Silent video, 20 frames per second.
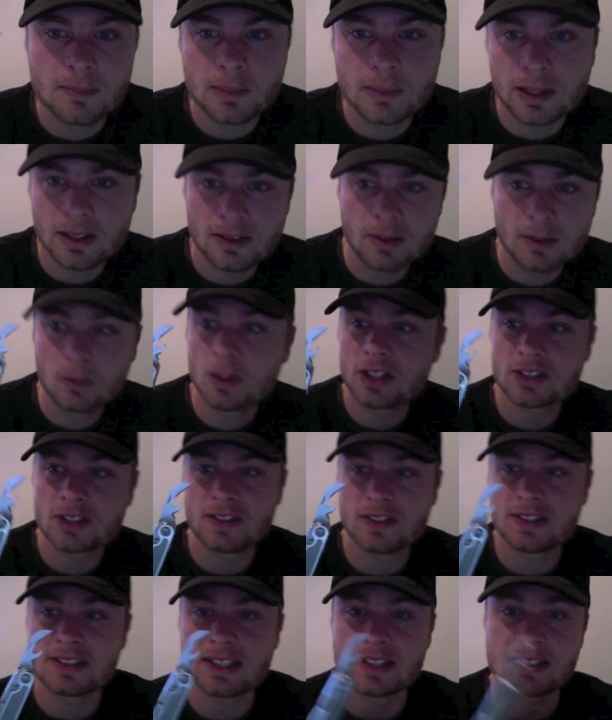but it works
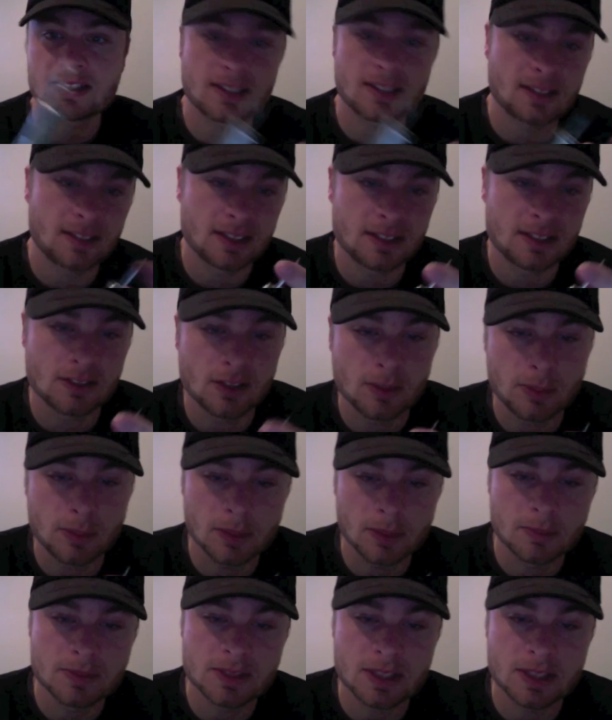fantastically, no
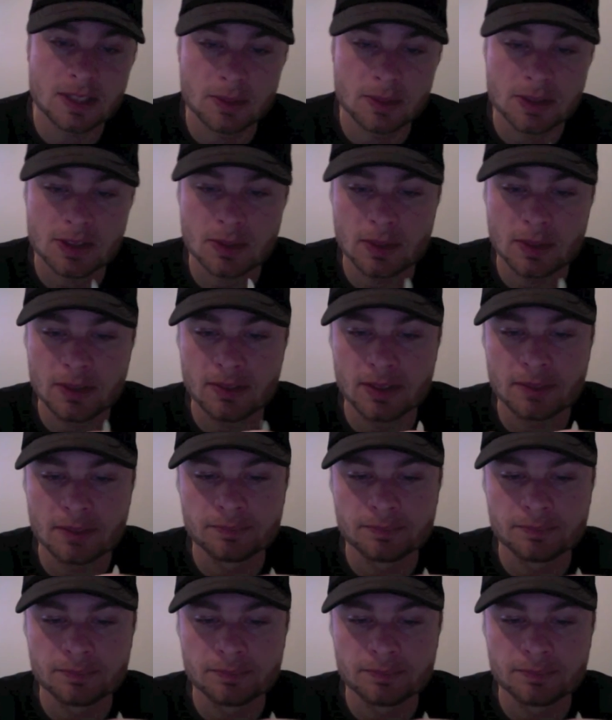problems there whatsoever.